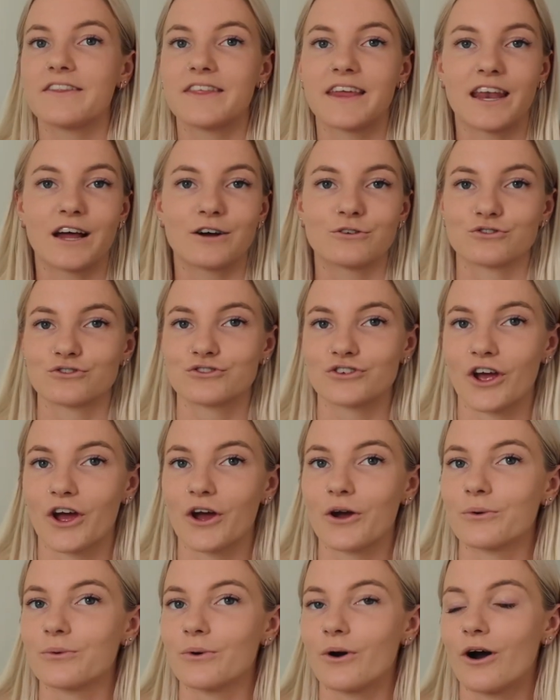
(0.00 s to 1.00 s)
then I'll just
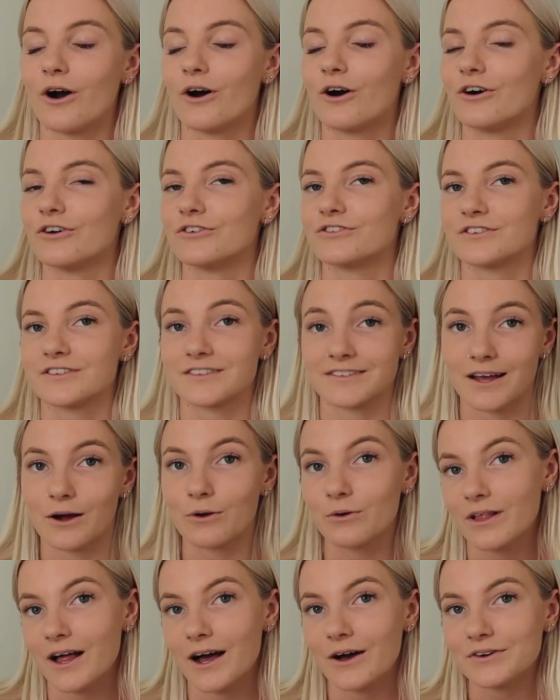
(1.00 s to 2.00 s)
go on to
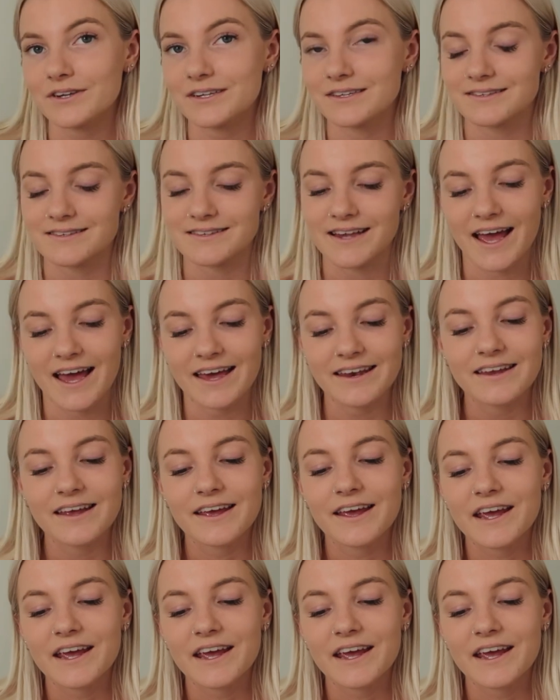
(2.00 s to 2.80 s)
SoundCloud instead.